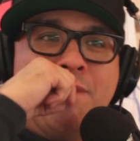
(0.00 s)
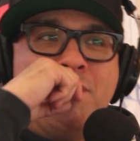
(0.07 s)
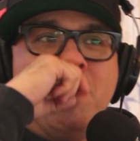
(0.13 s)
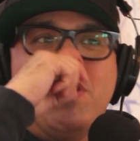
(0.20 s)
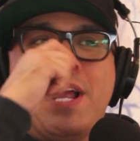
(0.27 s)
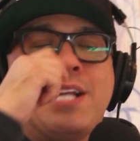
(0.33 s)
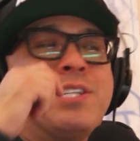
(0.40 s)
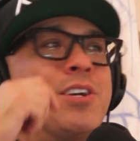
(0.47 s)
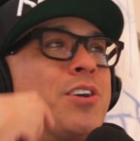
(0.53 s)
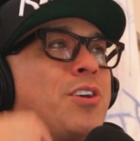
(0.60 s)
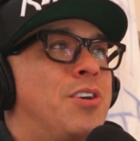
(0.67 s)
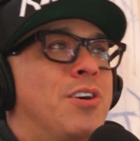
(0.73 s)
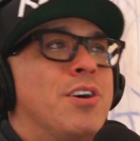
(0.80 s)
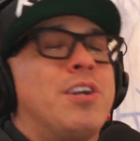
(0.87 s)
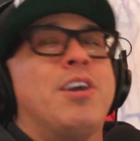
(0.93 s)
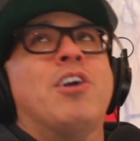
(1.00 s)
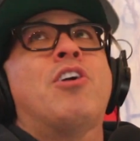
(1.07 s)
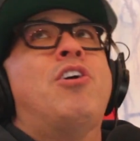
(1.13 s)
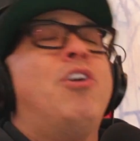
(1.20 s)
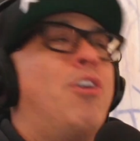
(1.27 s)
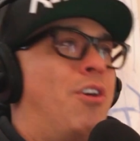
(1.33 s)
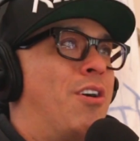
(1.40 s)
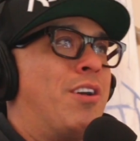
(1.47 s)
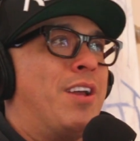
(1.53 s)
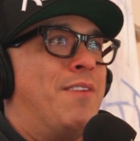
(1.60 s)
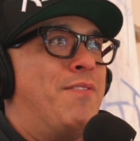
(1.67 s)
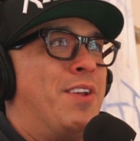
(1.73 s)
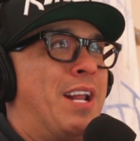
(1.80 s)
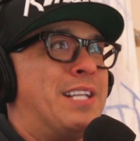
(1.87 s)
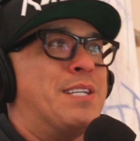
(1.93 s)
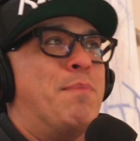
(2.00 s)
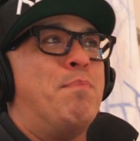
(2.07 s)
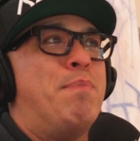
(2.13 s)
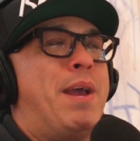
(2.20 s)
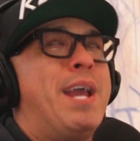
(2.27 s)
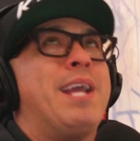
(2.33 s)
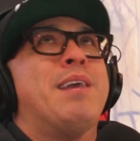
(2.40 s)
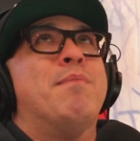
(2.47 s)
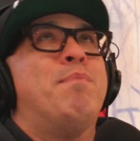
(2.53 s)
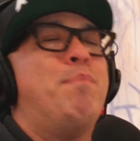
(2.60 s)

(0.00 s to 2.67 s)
If you like to cook. If you like to bake.